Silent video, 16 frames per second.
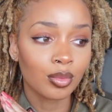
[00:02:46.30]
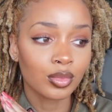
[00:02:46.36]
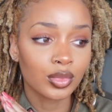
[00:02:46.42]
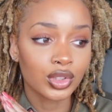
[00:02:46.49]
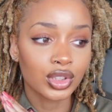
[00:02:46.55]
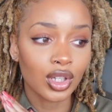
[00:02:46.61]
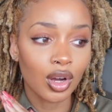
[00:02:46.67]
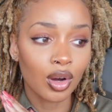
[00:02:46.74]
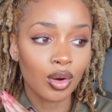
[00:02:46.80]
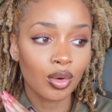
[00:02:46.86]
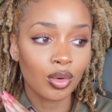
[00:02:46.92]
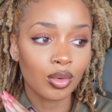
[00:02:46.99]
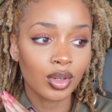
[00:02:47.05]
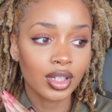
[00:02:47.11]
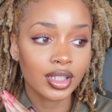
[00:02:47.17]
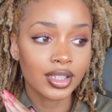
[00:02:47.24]

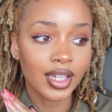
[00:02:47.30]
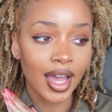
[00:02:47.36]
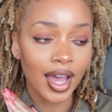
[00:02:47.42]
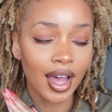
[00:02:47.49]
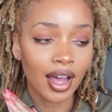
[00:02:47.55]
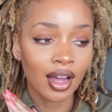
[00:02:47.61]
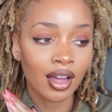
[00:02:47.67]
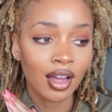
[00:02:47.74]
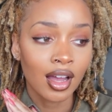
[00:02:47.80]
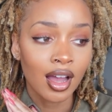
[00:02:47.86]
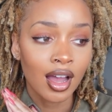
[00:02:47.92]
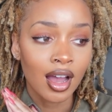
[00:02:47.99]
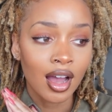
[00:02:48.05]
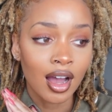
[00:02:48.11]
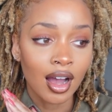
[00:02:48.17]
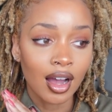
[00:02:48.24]
So yeah,
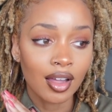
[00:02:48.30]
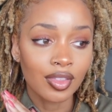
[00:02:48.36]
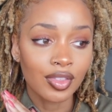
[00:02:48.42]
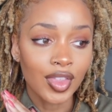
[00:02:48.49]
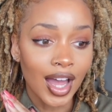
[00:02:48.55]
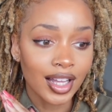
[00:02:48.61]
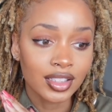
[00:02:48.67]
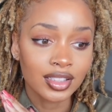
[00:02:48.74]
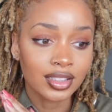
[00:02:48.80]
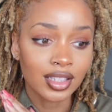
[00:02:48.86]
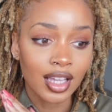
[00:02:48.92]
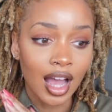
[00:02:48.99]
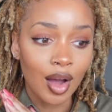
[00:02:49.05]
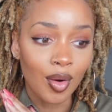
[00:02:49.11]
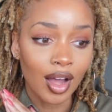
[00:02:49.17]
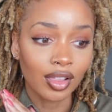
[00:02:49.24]
that's
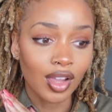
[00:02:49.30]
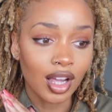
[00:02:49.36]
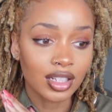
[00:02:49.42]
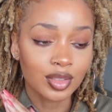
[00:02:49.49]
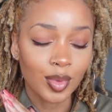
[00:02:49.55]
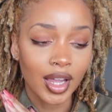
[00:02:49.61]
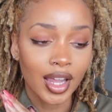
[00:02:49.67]
how I locked my